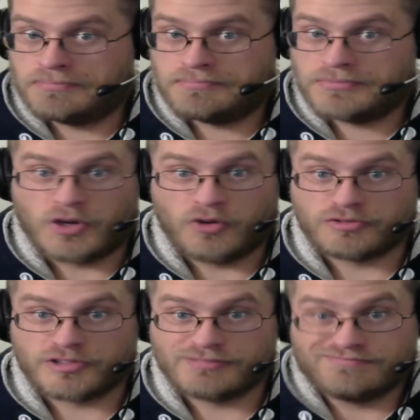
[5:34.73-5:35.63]
Go
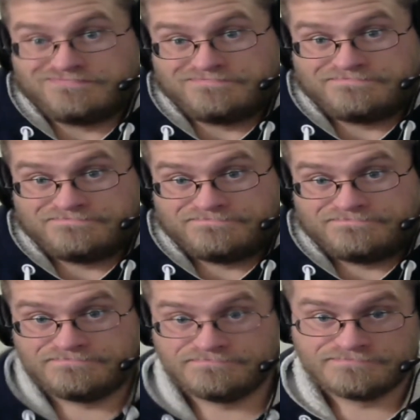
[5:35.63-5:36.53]
for it.
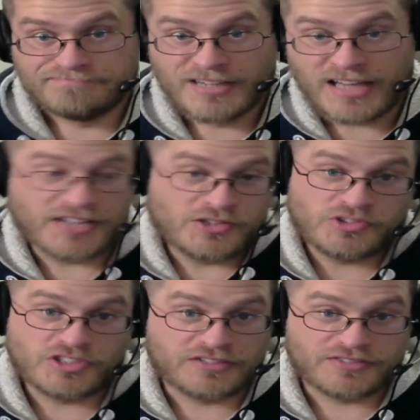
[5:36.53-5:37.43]
I do
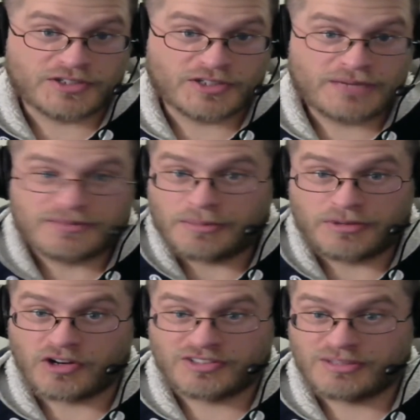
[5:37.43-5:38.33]
suck at video games, I'll be
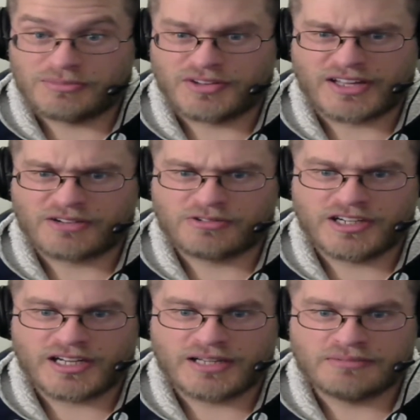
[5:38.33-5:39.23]
honest, I'm not that great, I...